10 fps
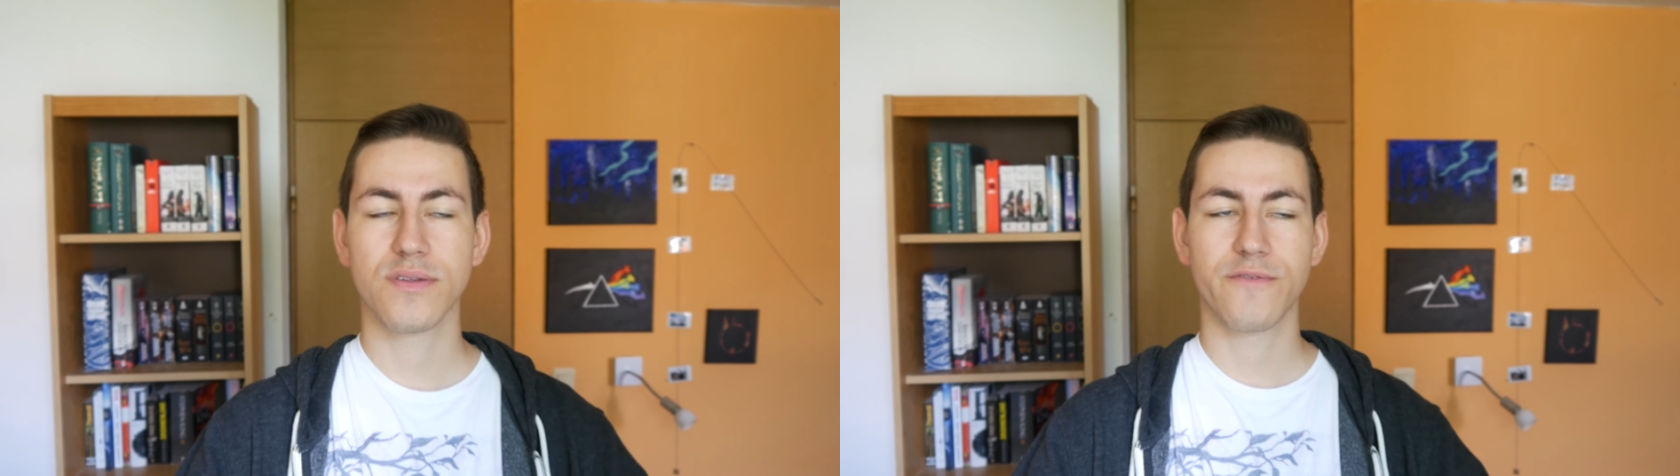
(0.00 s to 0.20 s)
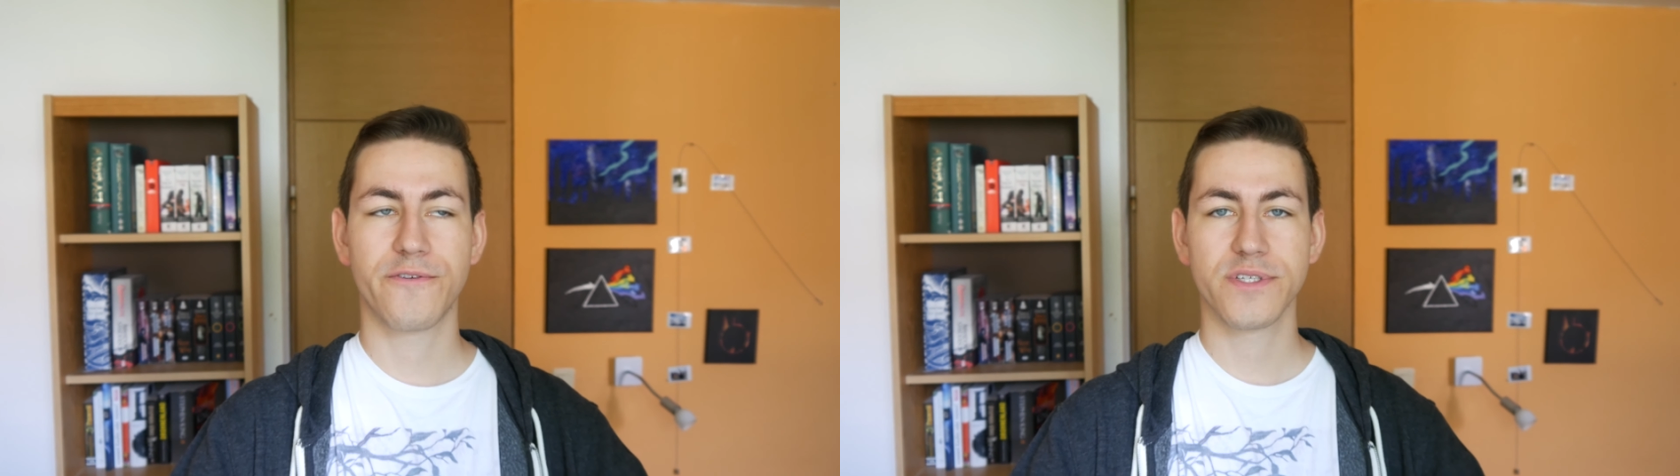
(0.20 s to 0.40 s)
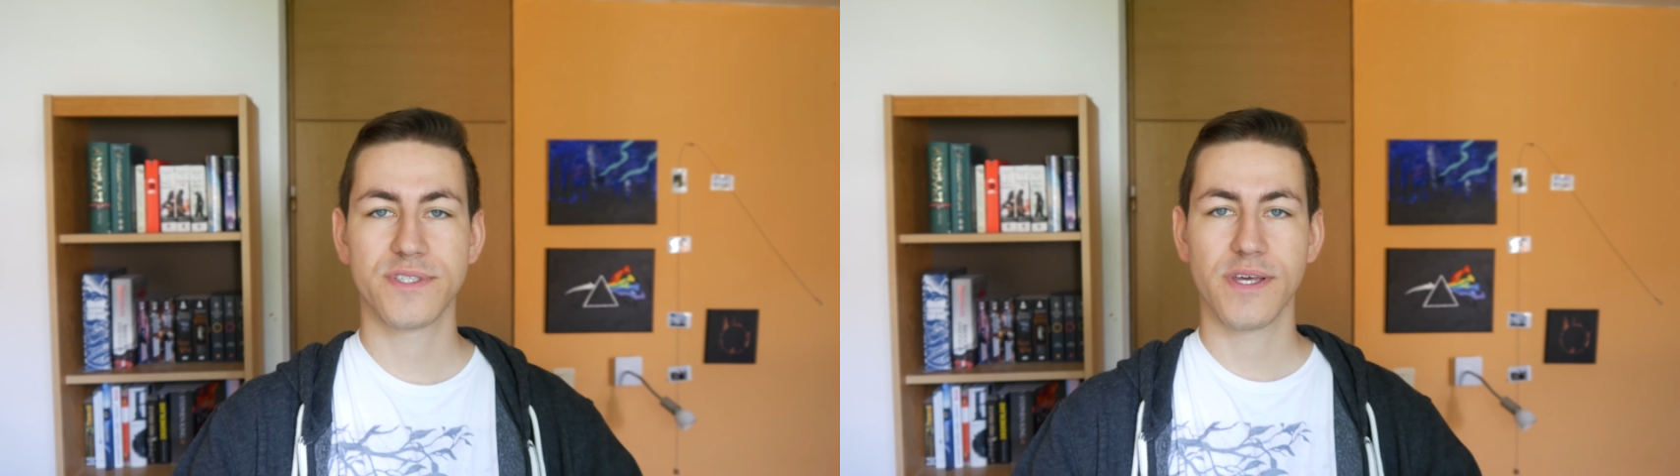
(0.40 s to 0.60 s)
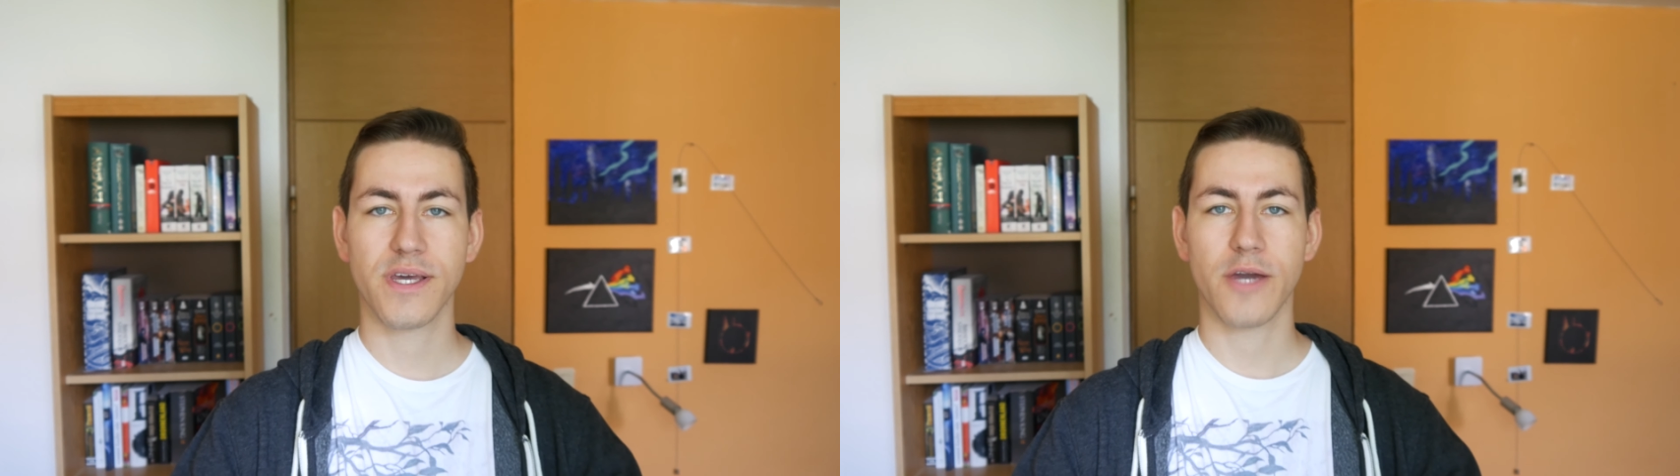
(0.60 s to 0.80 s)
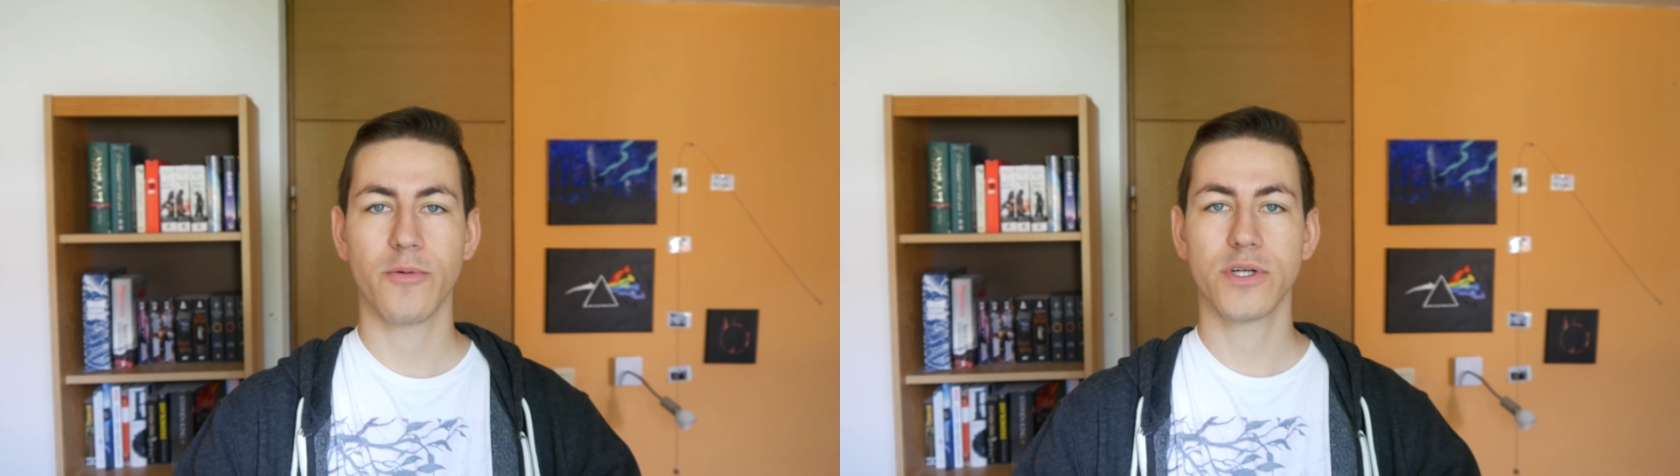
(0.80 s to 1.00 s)
the first
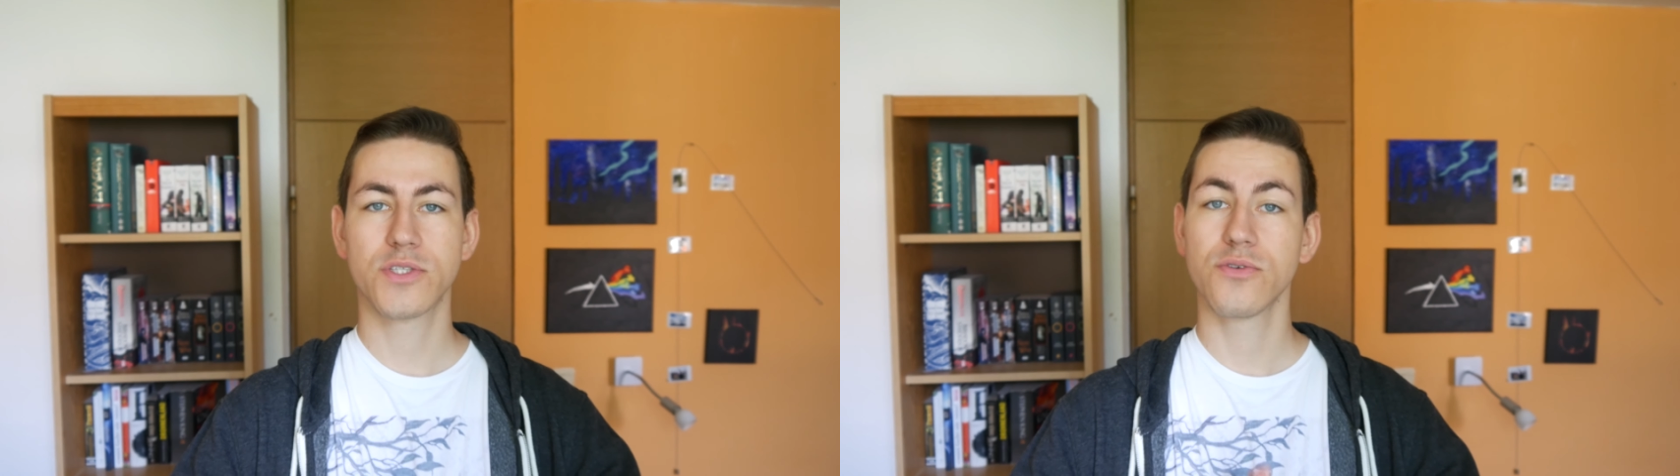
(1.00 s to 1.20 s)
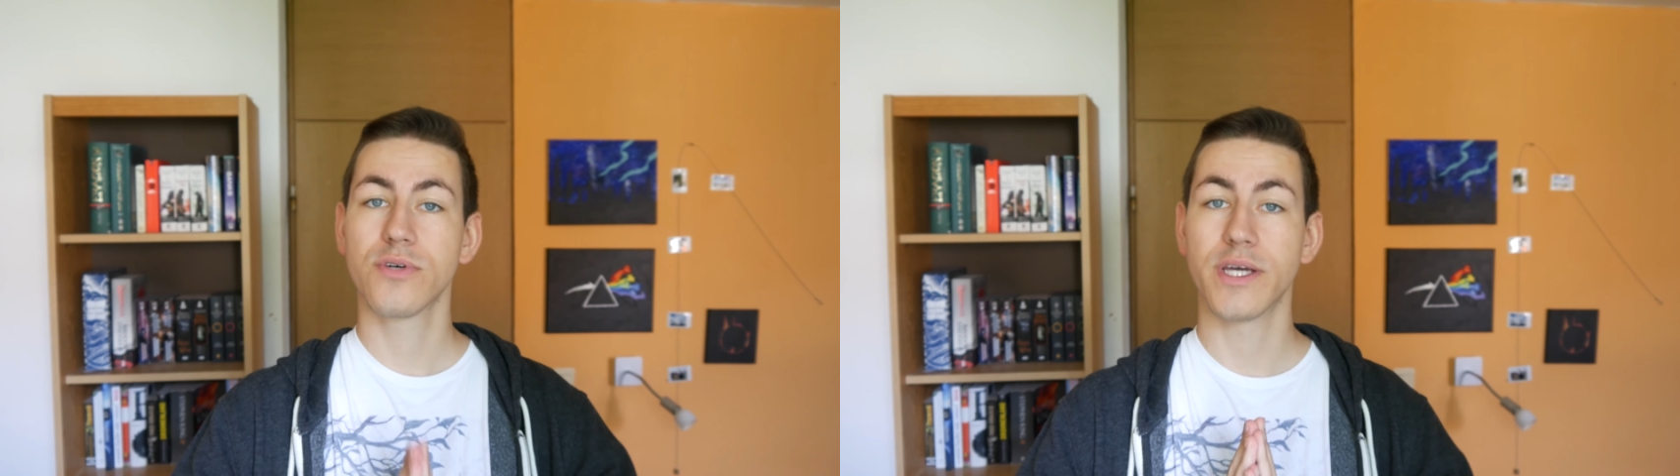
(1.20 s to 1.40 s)
thing I want to